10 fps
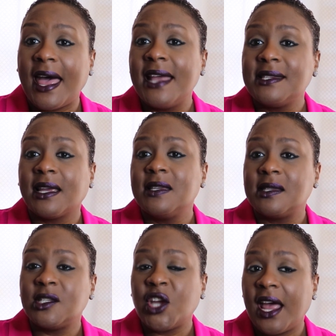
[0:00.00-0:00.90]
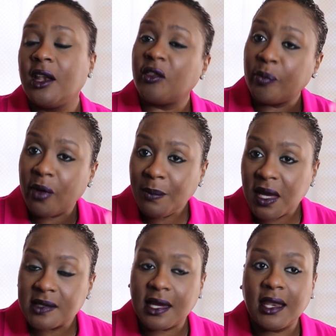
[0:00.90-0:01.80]
Isaac is the child of
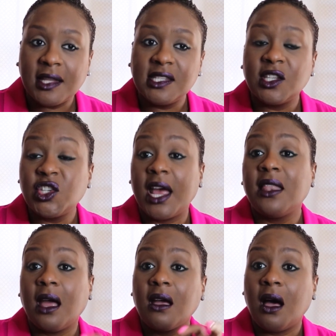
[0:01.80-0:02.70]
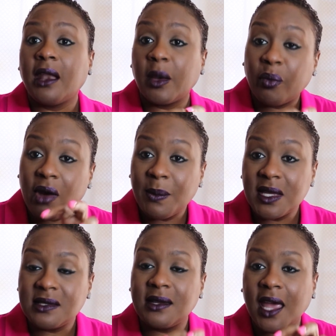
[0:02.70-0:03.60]
promise, and that is the child that God had
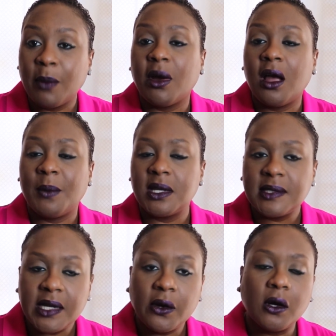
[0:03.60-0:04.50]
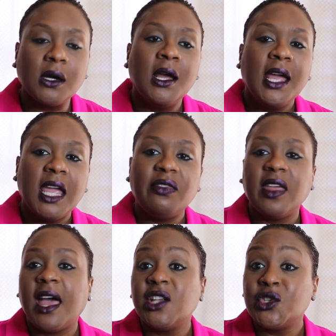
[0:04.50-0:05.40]
promised to Abraham and Sarah if
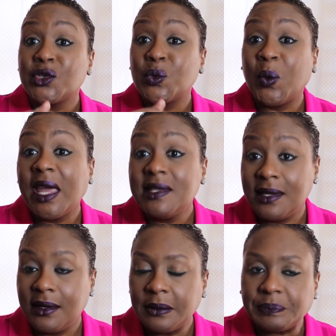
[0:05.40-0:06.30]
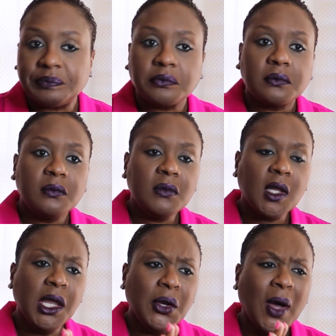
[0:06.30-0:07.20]
they had just waited.
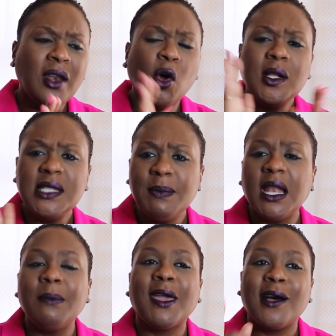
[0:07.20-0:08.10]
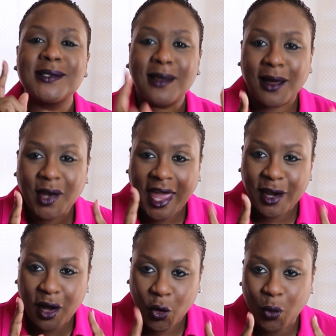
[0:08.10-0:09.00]
You know, and ultimately, because God
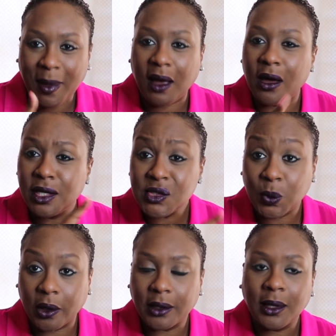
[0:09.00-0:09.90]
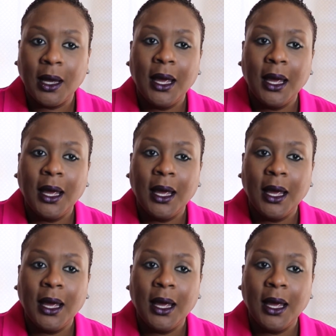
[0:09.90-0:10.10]
cannot go back on his word,